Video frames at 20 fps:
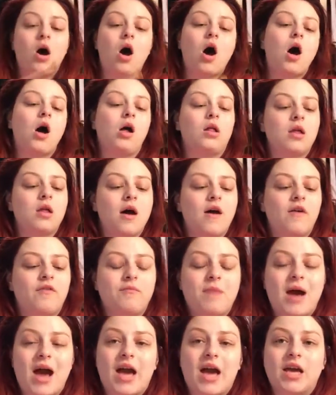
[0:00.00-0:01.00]
all
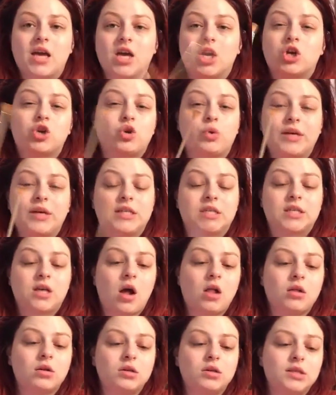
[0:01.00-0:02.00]
of my crease
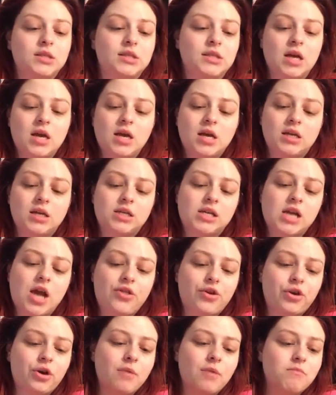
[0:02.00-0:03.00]
colors
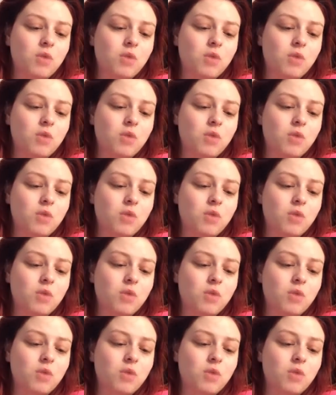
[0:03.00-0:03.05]
together.